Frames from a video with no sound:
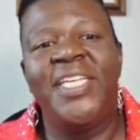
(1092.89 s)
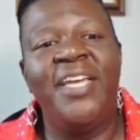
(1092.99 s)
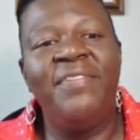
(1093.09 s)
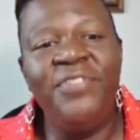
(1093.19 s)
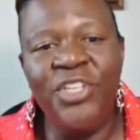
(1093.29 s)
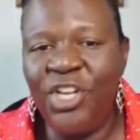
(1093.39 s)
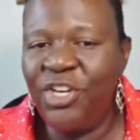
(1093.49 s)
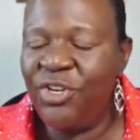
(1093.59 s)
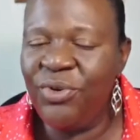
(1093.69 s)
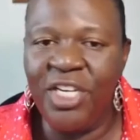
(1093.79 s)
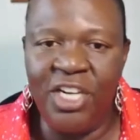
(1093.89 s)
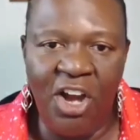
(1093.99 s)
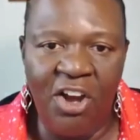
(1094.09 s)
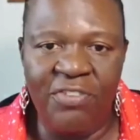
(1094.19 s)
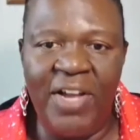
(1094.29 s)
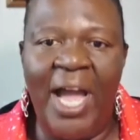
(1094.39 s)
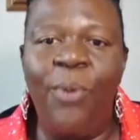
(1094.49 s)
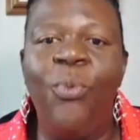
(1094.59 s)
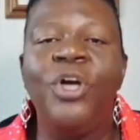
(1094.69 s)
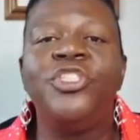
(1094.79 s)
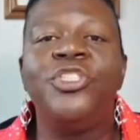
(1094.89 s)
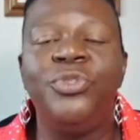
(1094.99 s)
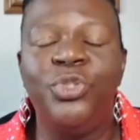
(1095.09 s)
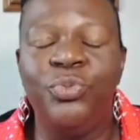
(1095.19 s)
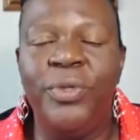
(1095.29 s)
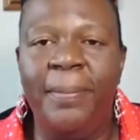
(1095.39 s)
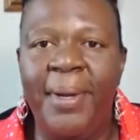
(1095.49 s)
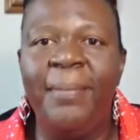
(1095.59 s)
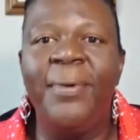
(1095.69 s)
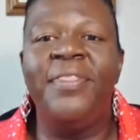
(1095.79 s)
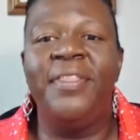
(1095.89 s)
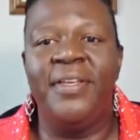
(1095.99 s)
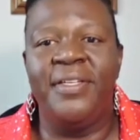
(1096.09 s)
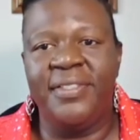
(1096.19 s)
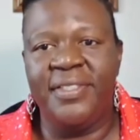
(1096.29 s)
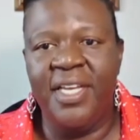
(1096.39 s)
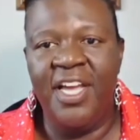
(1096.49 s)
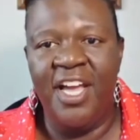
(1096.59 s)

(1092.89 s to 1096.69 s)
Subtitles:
if you're new to golf, I want you to remember this: